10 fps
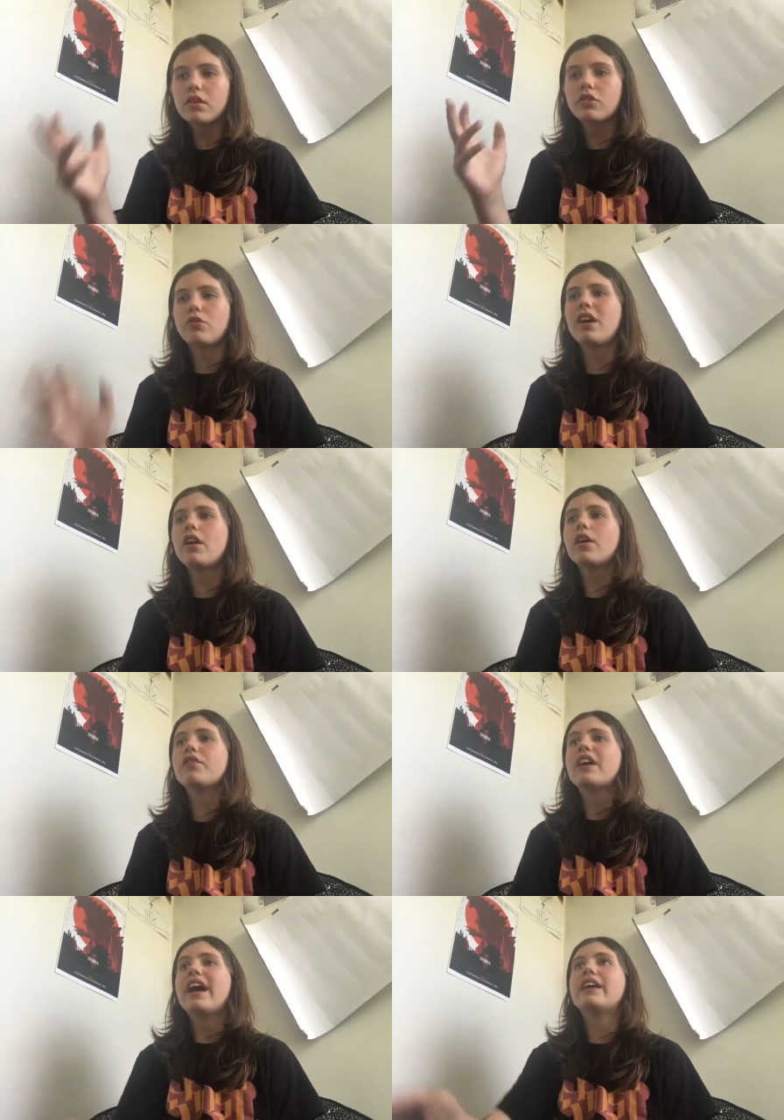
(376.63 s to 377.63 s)
You get off,
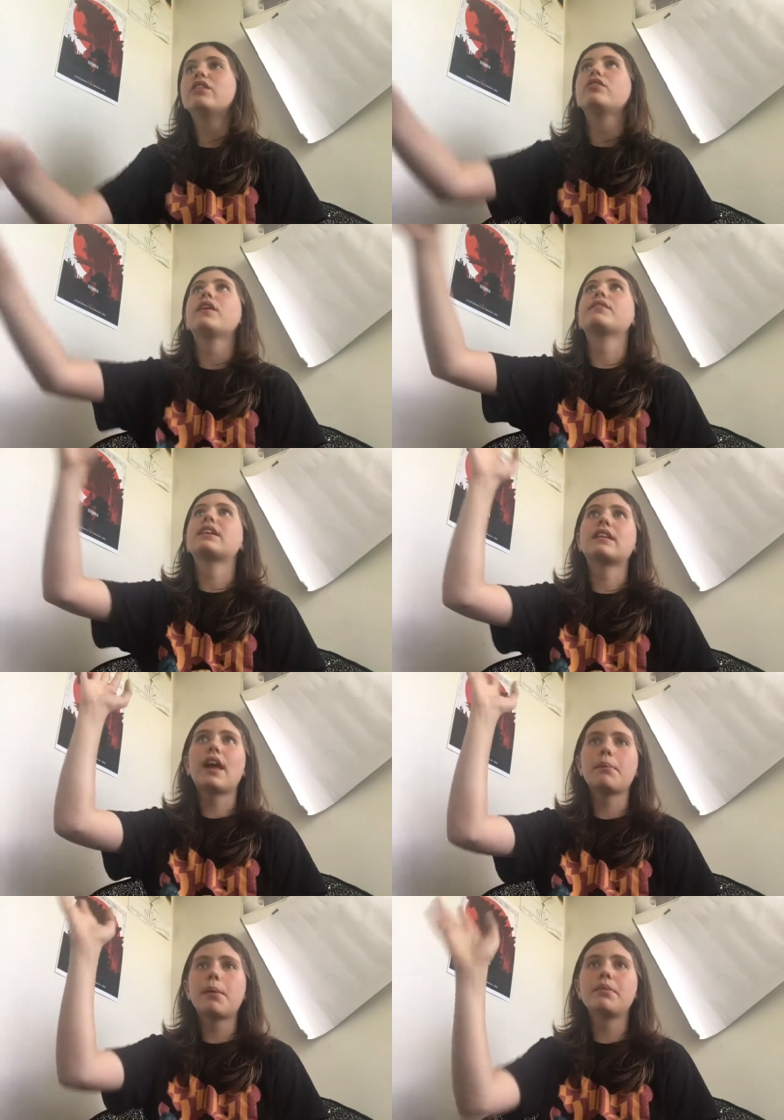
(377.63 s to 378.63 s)
and then you have to
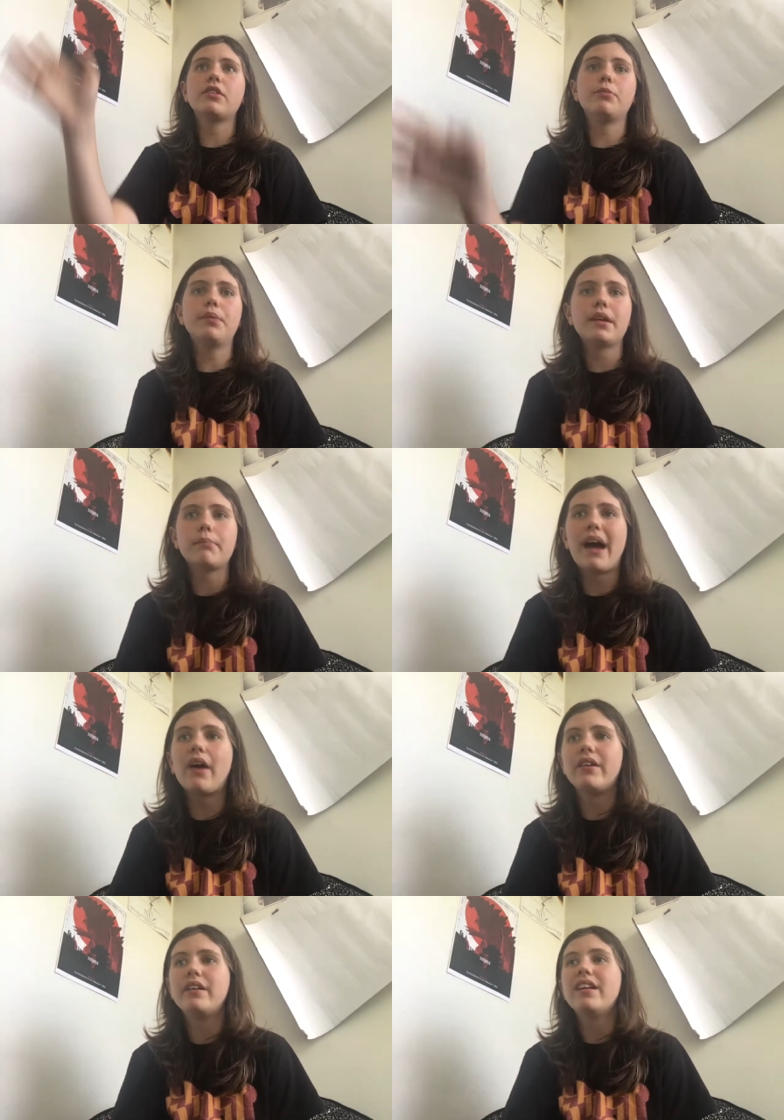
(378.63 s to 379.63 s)
climb up this big
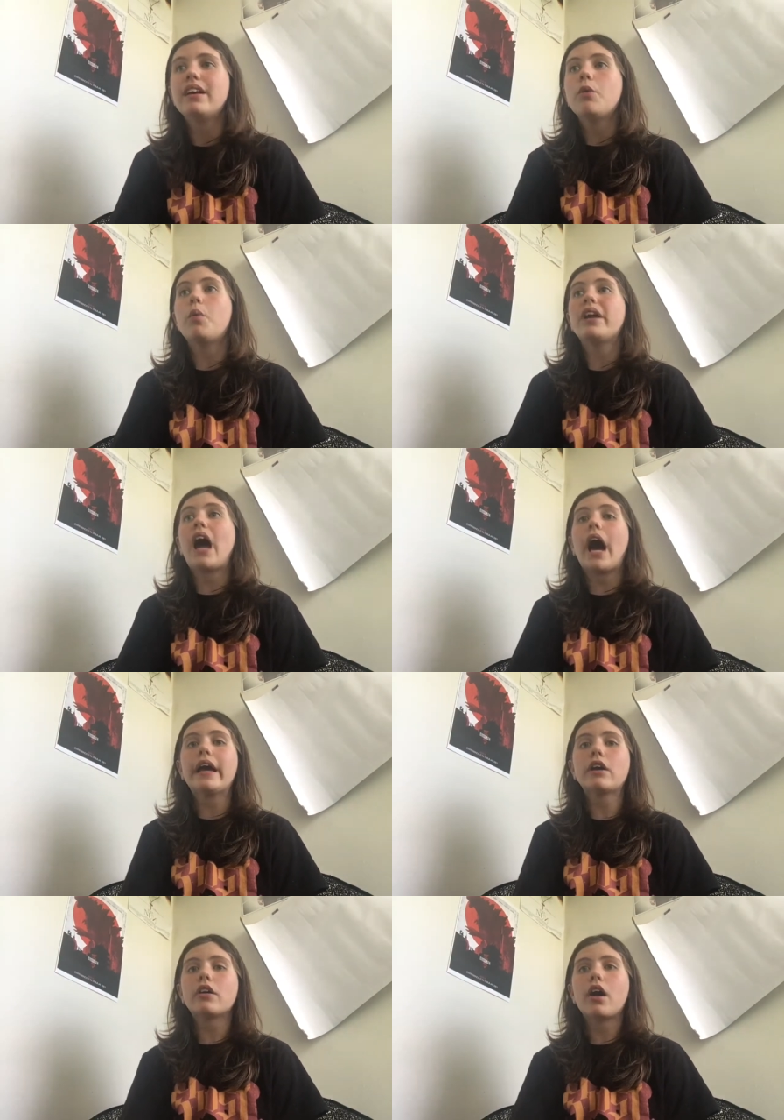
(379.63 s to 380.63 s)
mountain. When I
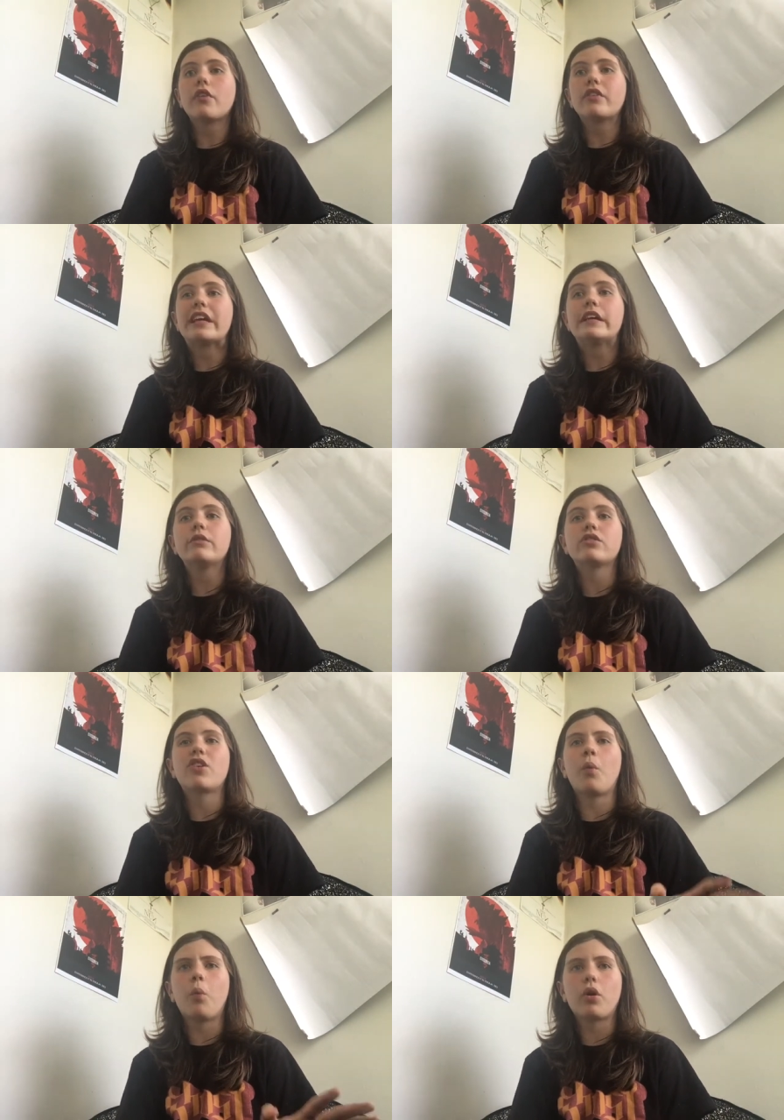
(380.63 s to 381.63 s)
got off, it was the
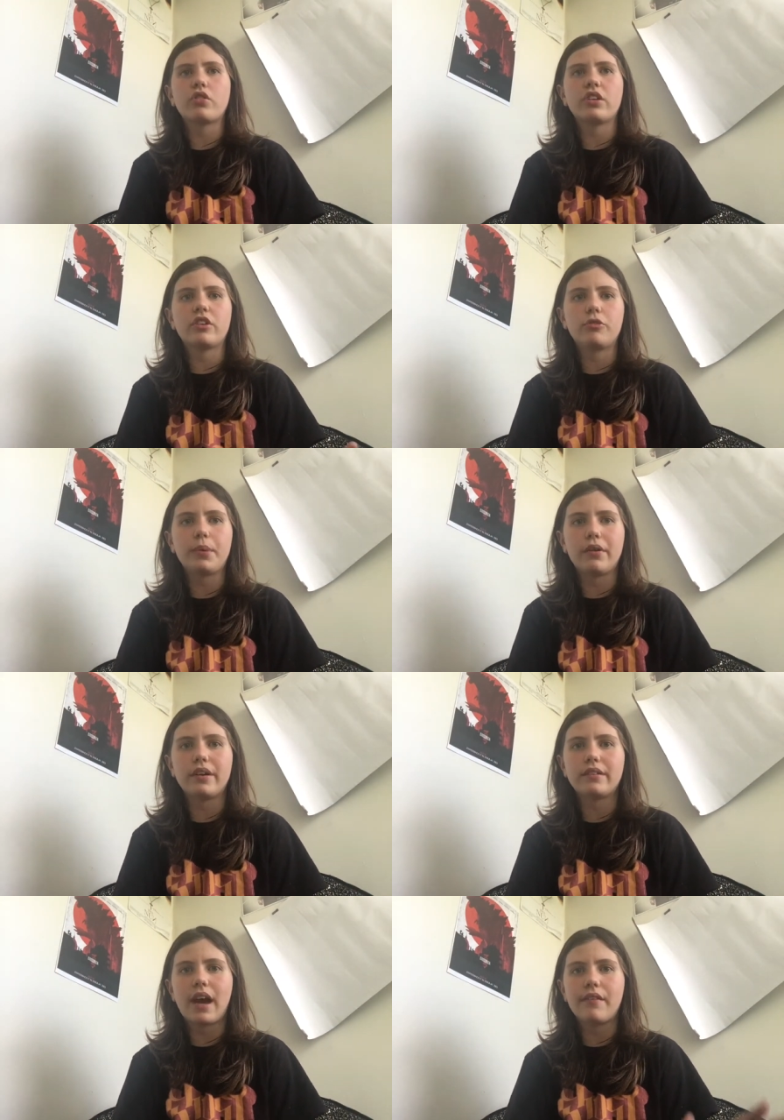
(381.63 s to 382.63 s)
worst
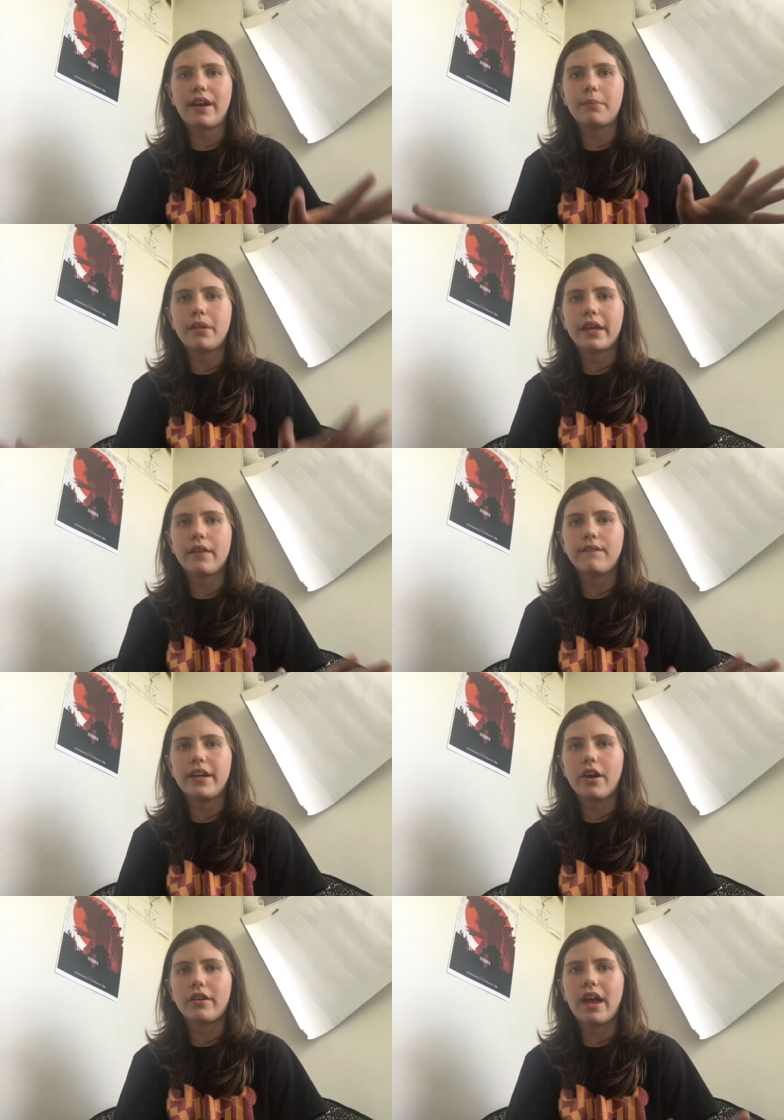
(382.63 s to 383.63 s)
experience I've had playing a
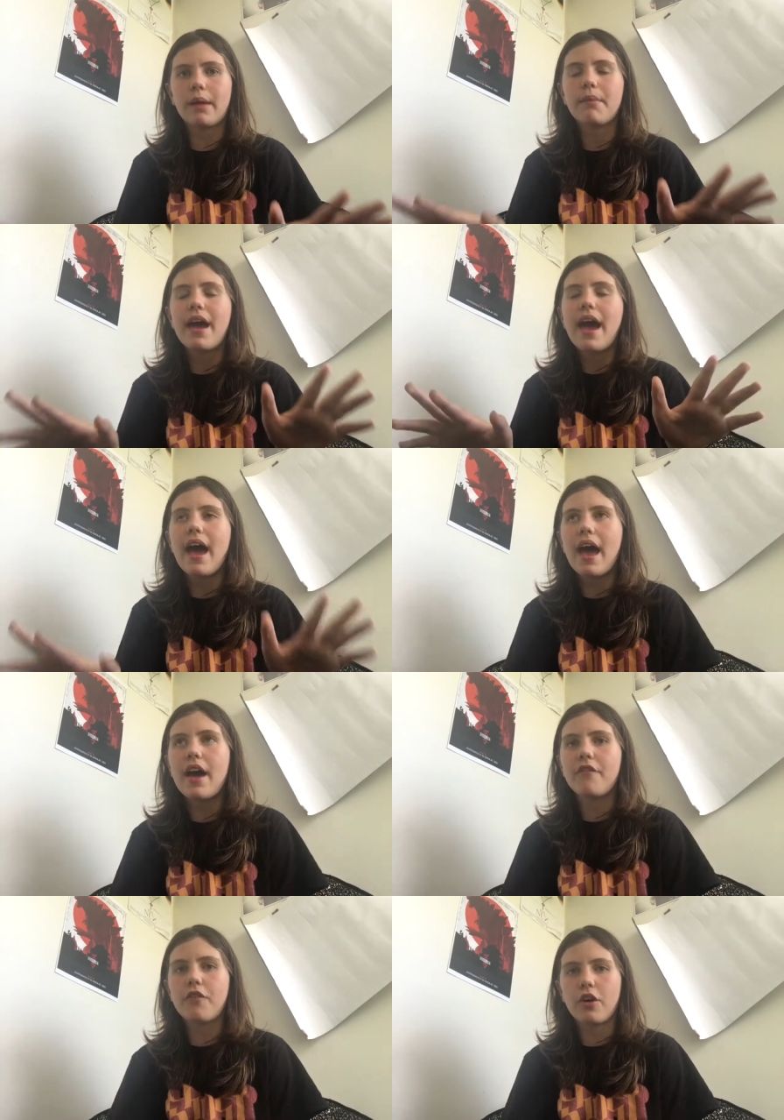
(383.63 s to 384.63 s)
VR game
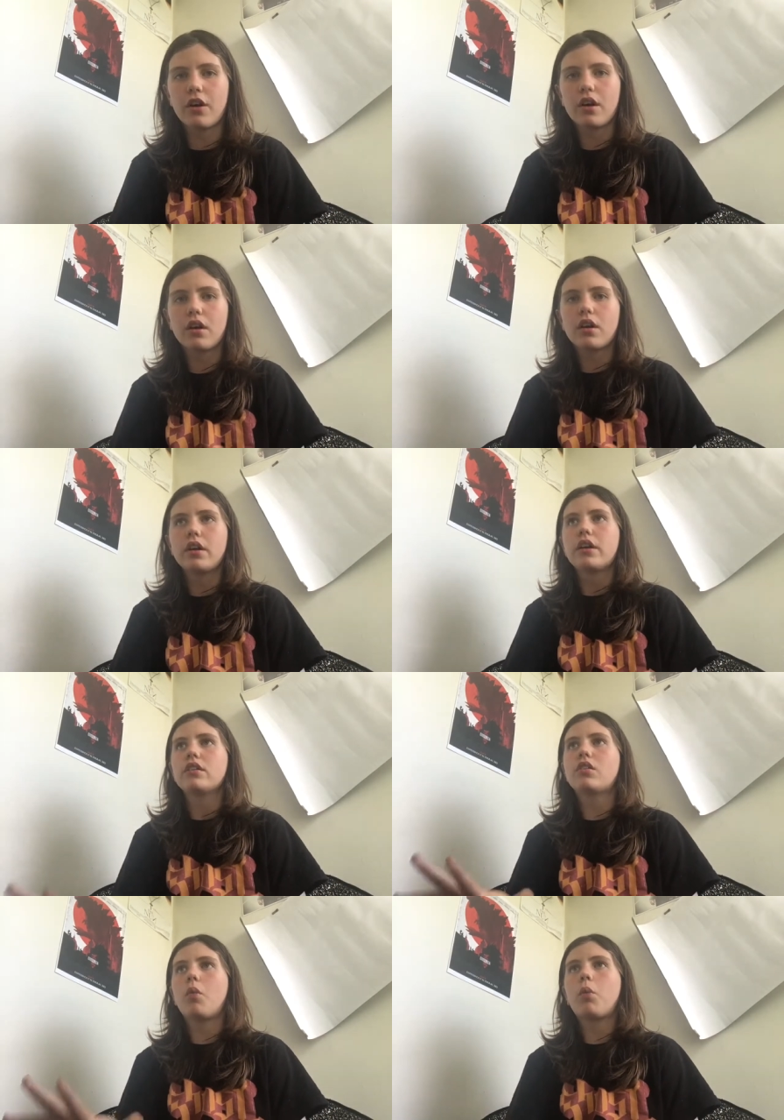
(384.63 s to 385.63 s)
ever.
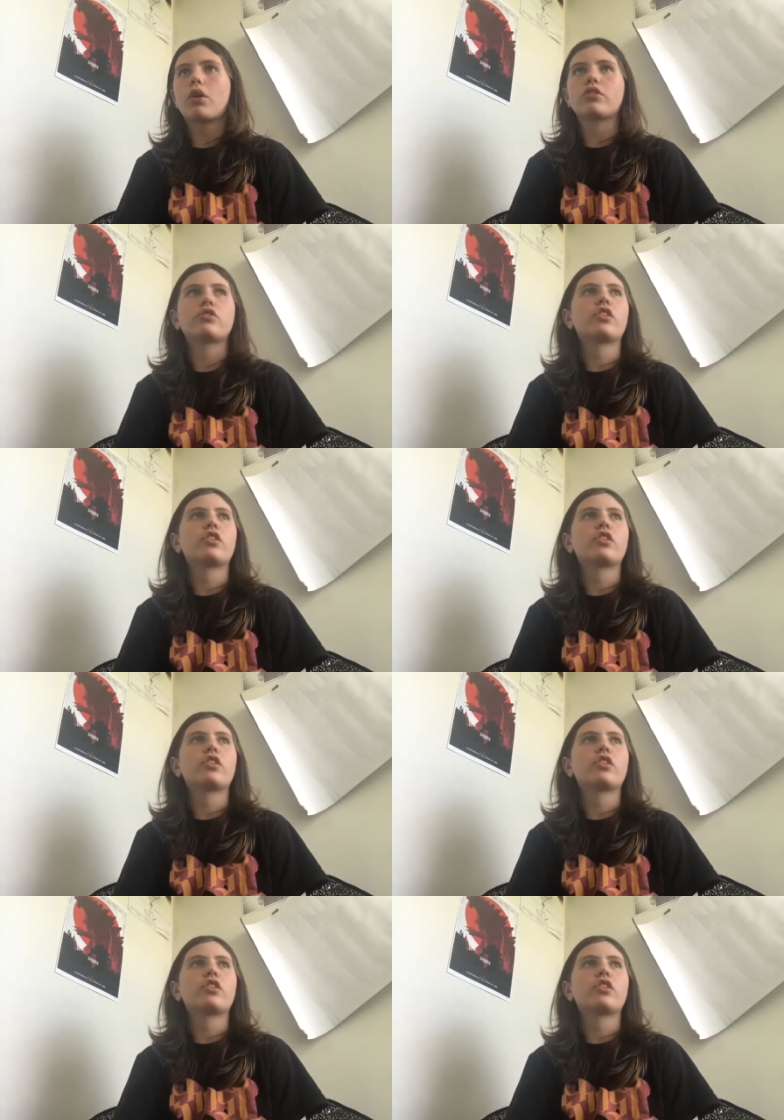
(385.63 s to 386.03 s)
The worst.